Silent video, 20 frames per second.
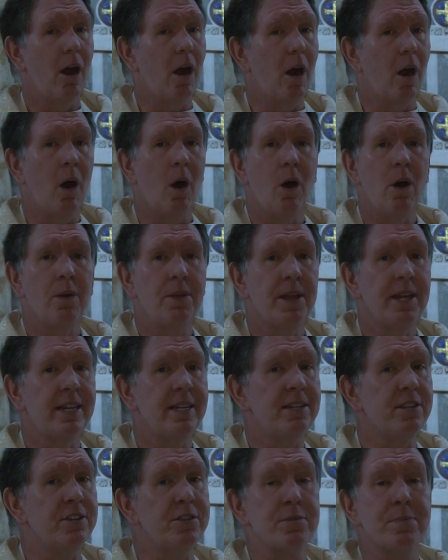all that
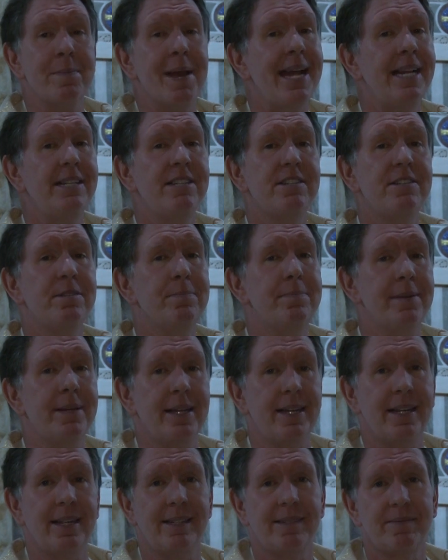it is meant to
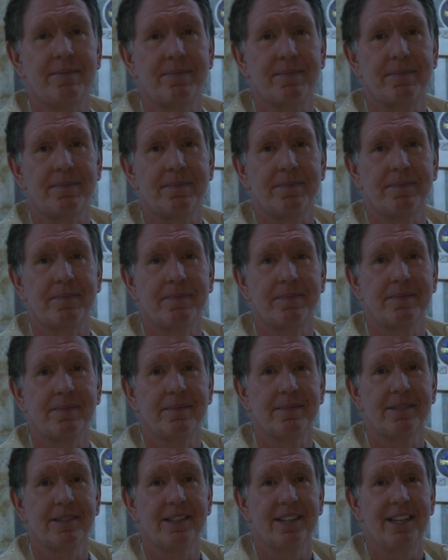be.
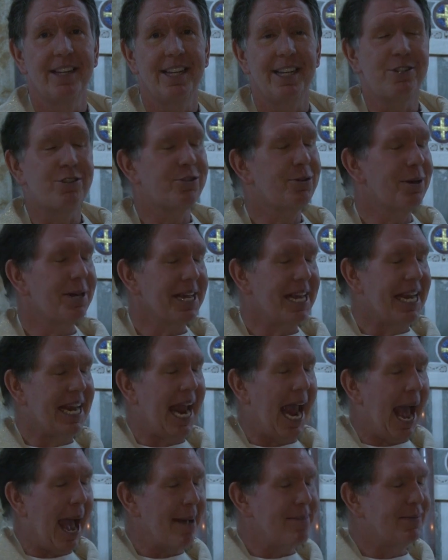It sort of
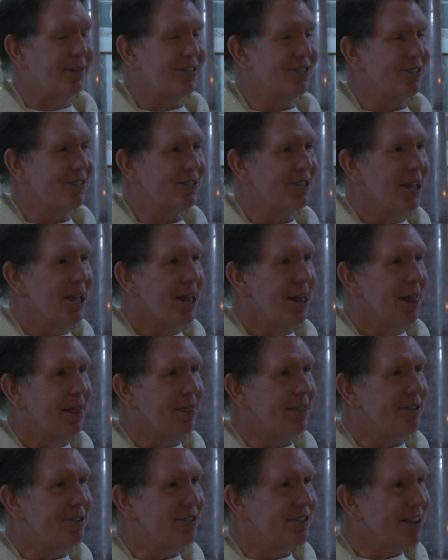captures
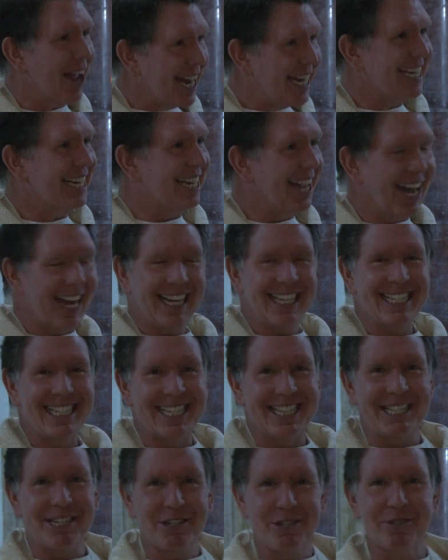the
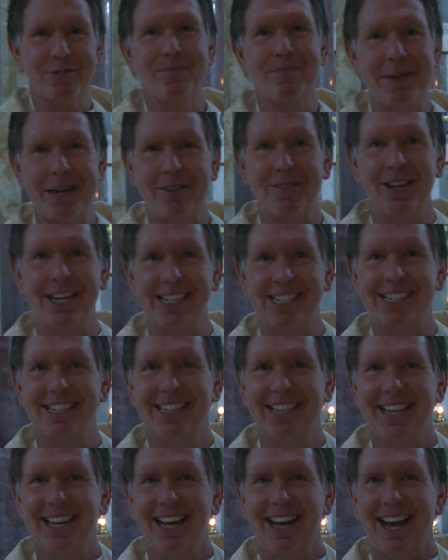zeitgeist, the spirit
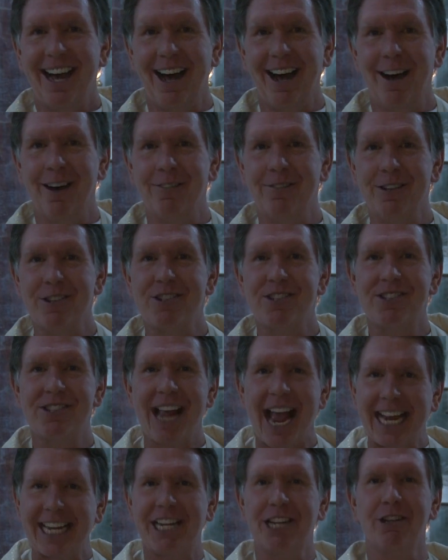of a
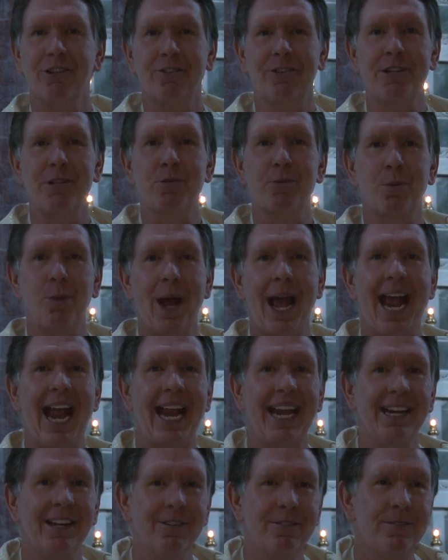secularist
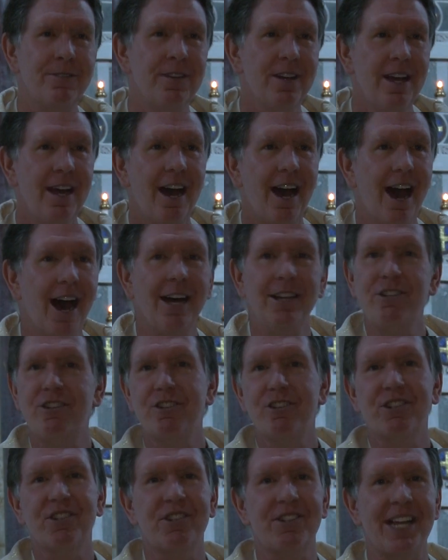way of
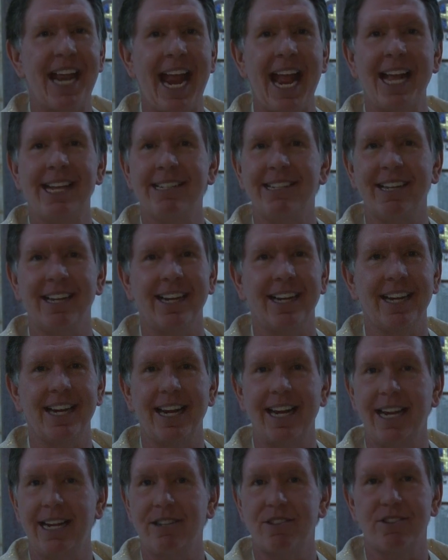understanding
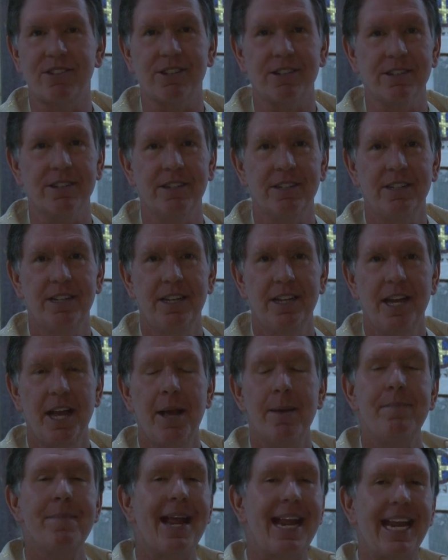Easter.
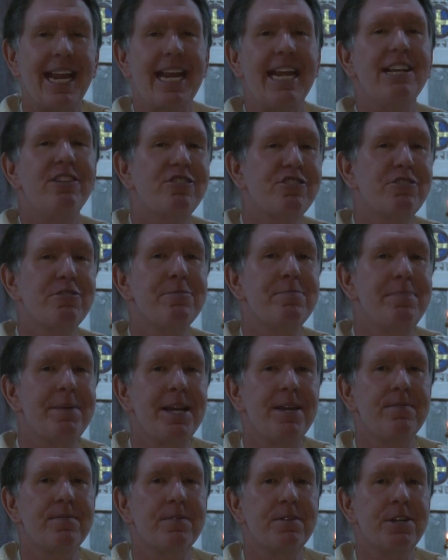May Easter
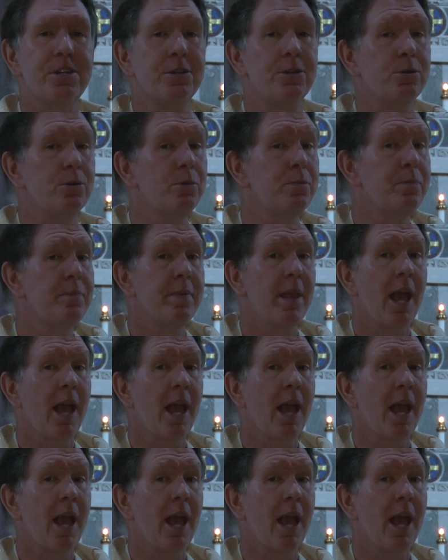be for you